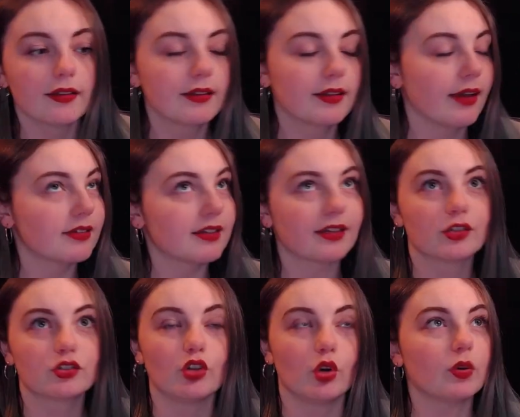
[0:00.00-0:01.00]
Celtic
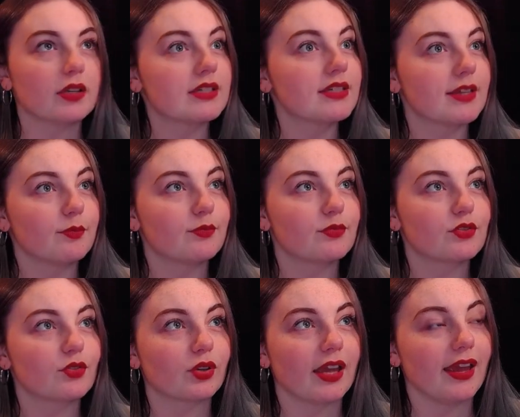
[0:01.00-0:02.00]
is not what it seems,
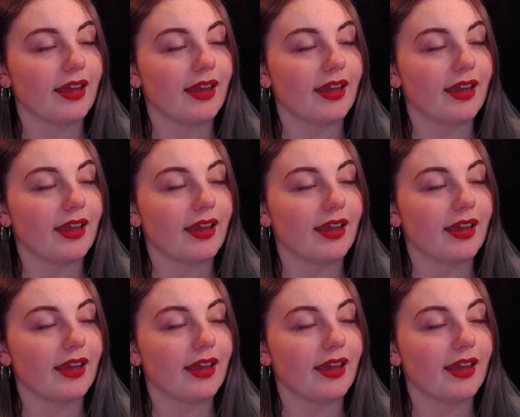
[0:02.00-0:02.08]
okay?